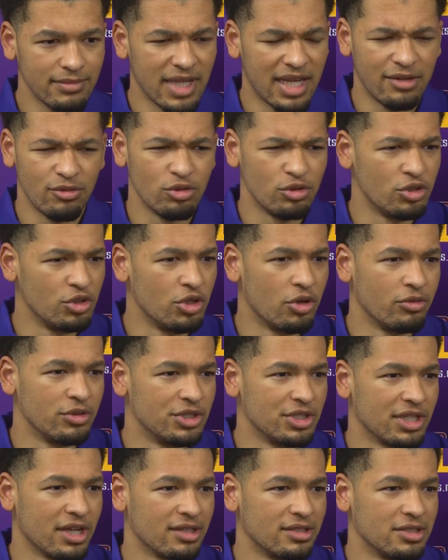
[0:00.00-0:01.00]
And, you know, we
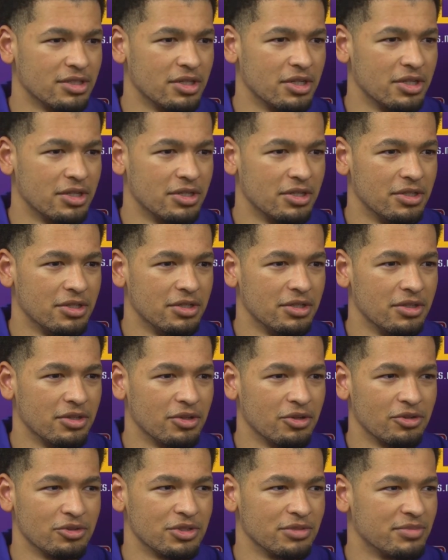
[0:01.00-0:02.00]
just got to
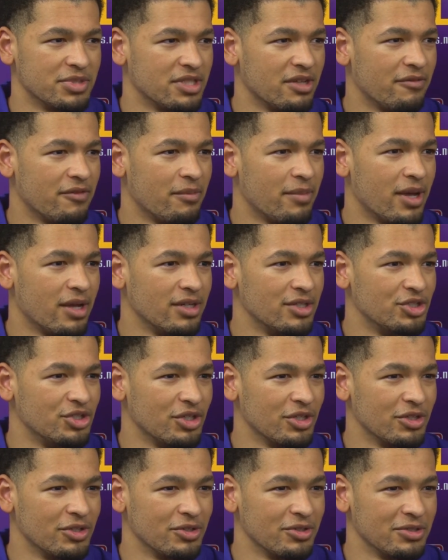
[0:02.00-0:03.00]
learn some stuff about each
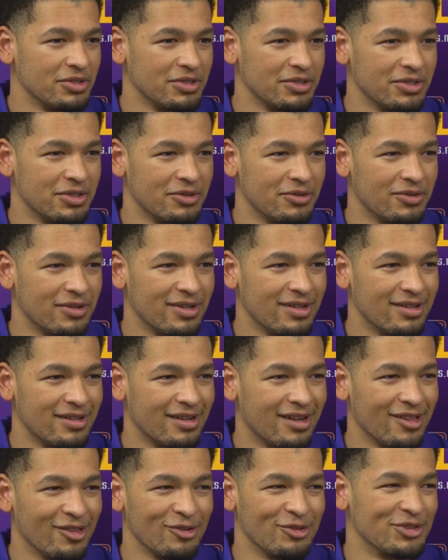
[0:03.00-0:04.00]
other. You know,
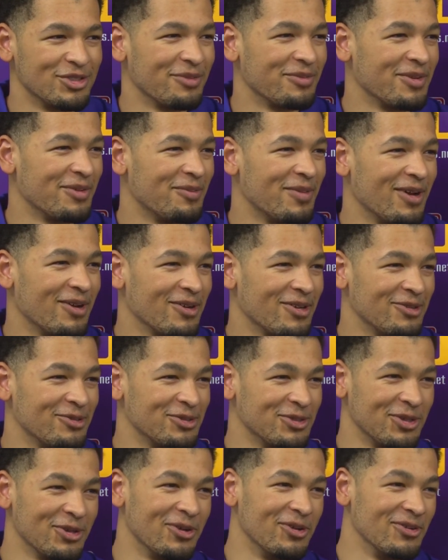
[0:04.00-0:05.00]
I learned something about
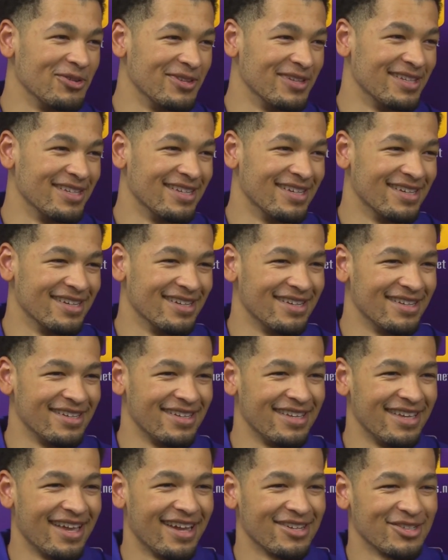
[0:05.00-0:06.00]
Coach Golden.
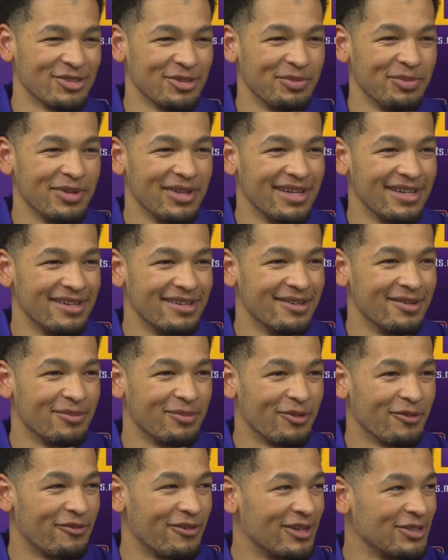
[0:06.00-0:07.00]
He actually played in a
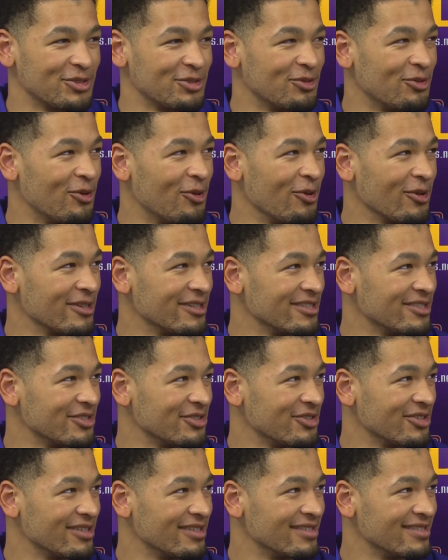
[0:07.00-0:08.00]
professional
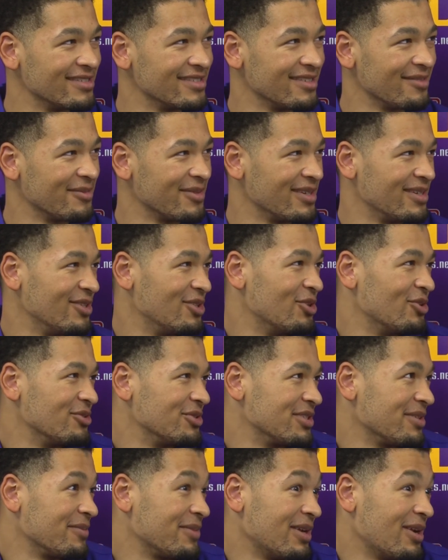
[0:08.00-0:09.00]
orchestra, something
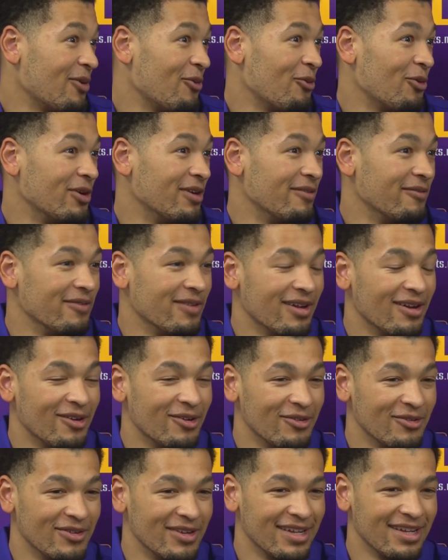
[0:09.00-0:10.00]
I wouldn't have
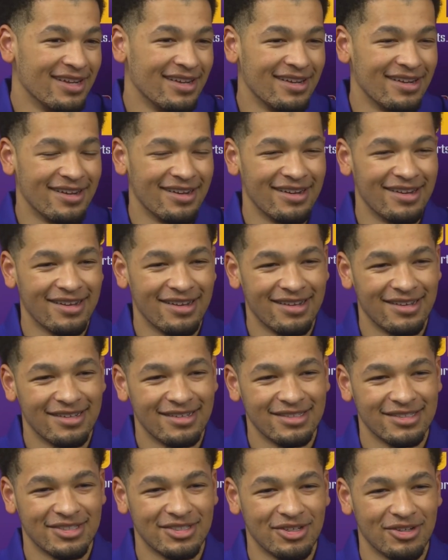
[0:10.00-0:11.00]
known.
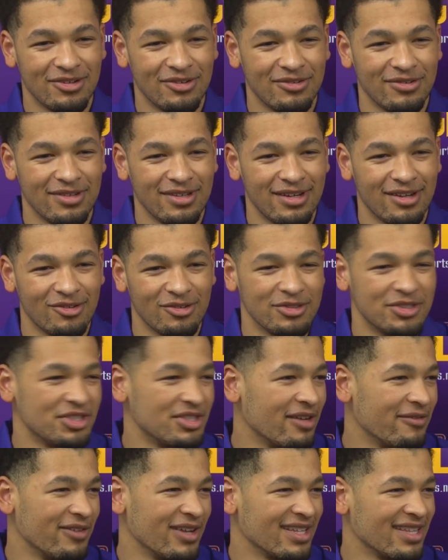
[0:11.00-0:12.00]
So, you know,
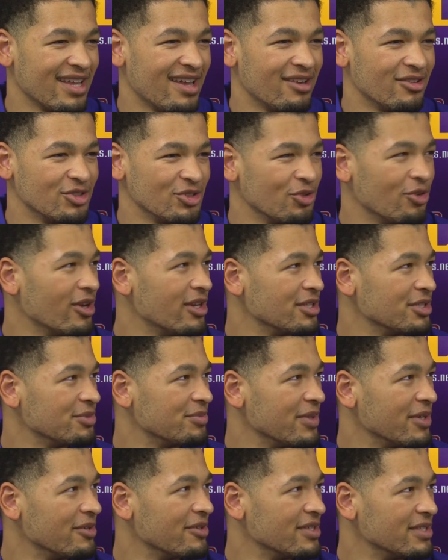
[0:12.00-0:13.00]
stuff like that was a great
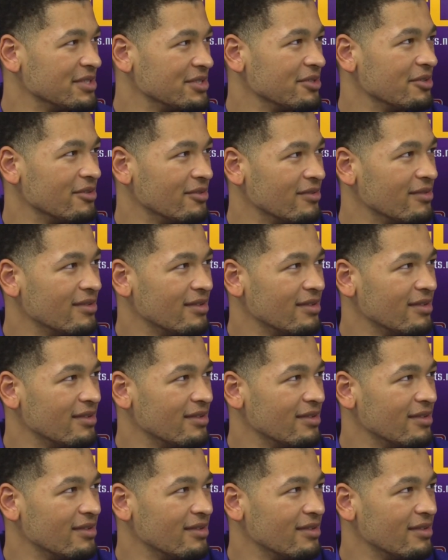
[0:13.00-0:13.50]
experience, though.